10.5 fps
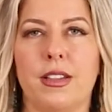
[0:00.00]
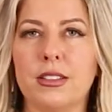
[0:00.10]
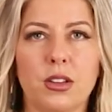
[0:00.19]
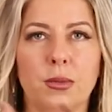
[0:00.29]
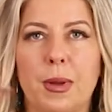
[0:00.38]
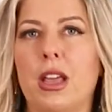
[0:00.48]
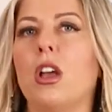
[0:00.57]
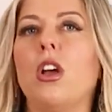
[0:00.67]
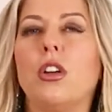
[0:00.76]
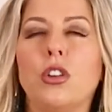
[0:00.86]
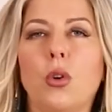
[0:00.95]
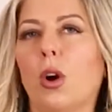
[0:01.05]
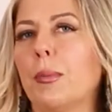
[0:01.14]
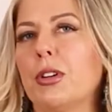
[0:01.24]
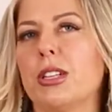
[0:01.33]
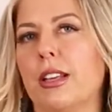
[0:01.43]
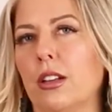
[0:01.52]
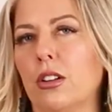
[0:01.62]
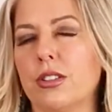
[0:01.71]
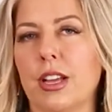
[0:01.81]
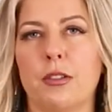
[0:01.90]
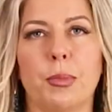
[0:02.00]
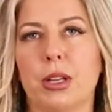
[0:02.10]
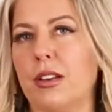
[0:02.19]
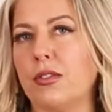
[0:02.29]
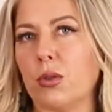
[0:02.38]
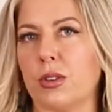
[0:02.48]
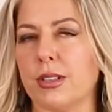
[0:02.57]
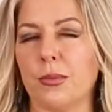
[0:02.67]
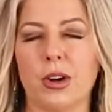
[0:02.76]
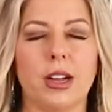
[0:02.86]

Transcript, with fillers: This could be your particular set of beliefs or someone